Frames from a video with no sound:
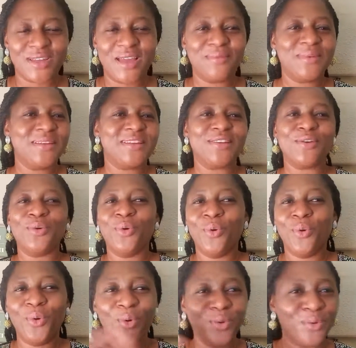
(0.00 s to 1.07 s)
I mean, the
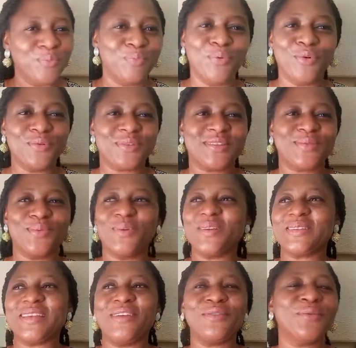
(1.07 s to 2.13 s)
whole post
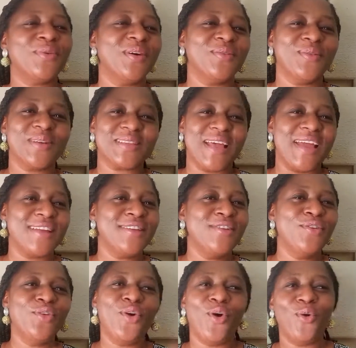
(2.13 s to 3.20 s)
was, everyone was like,
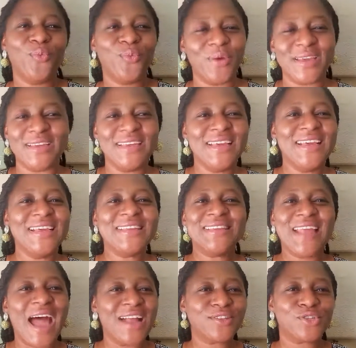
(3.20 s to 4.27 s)
no way,
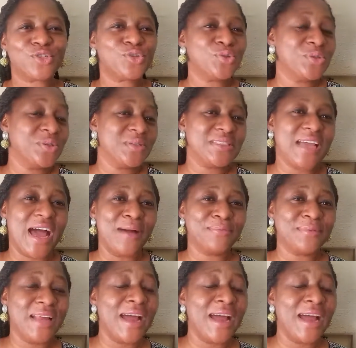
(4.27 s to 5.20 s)
that shouldn't happen.